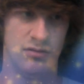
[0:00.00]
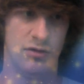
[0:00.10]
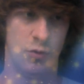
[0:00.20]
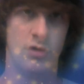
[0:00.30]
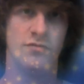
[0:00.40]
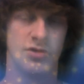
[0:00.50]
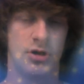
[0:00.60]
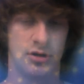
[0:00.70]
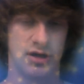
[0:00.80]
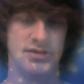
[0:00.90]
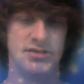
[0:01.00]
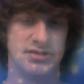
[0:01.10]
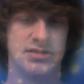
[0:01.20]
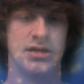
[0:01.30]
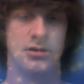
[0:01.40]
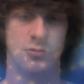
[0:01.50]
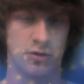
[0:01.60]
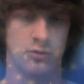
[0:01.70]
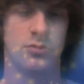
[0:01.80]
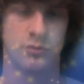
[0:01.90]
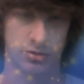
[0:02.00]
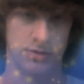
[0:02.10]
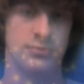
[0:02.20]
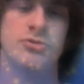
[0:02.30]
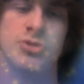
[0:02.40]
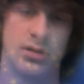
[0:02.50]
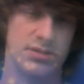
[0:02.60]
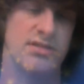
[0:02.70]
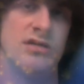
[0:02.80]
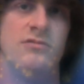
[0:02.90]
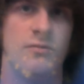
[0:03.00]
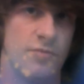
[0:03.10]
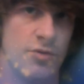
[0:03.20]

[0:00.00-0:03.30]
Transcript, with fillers: The one vlog I did say we're, we're trying to save up